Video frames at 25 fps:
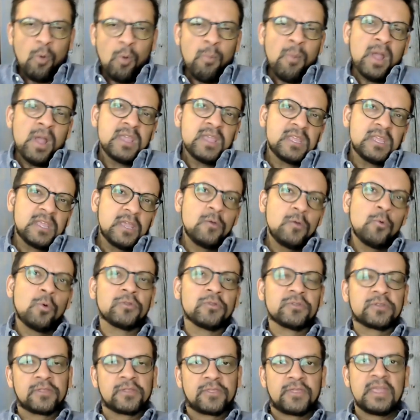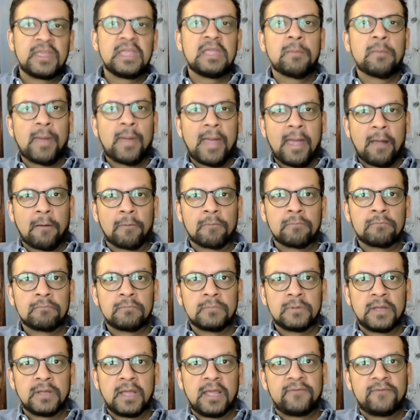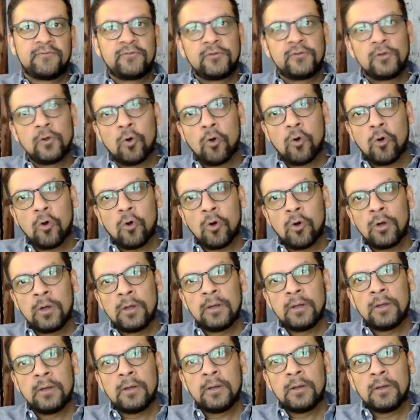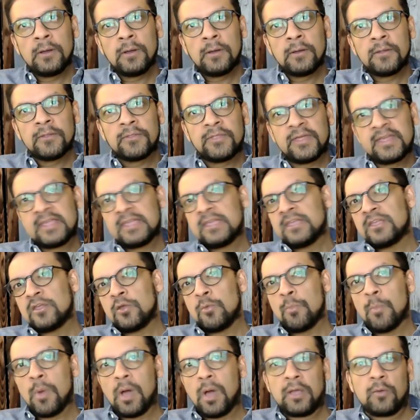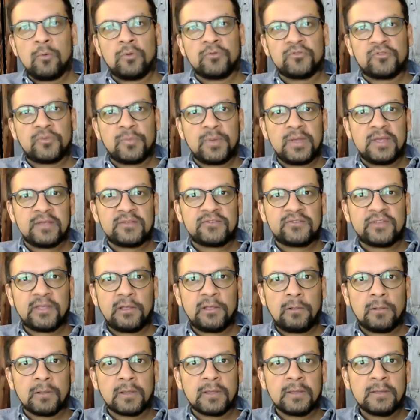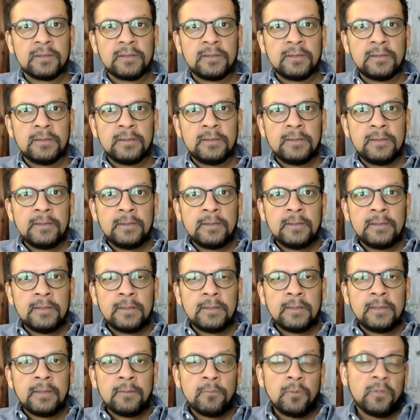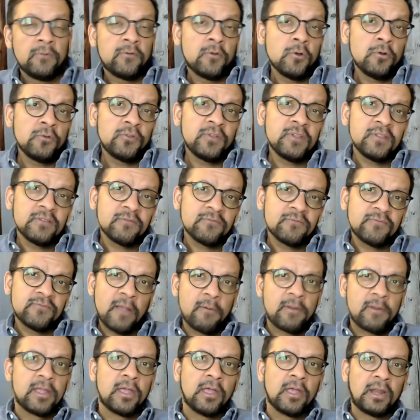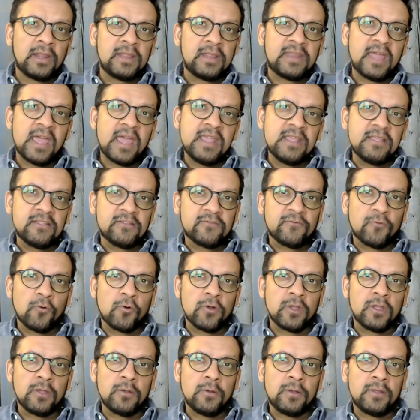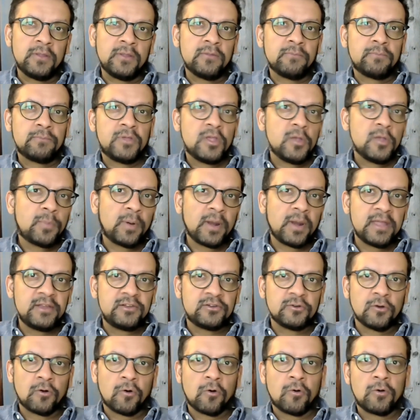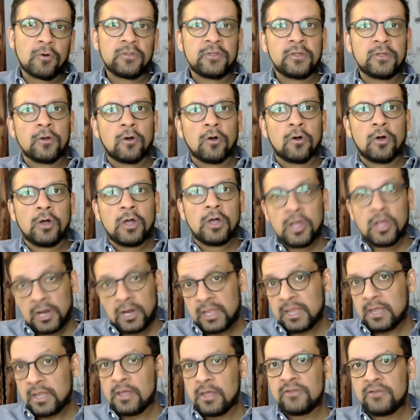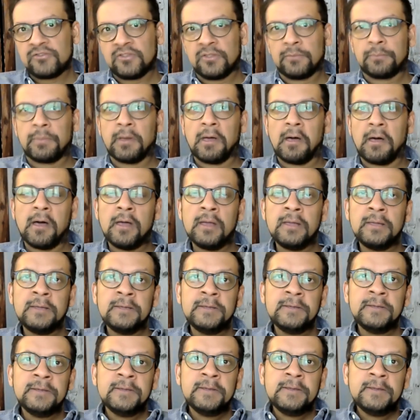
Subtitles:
What might you want to think about if you're thinking you might want to be a silk? Well, of course, it's very early days for you in pupillage or your early years at the bar,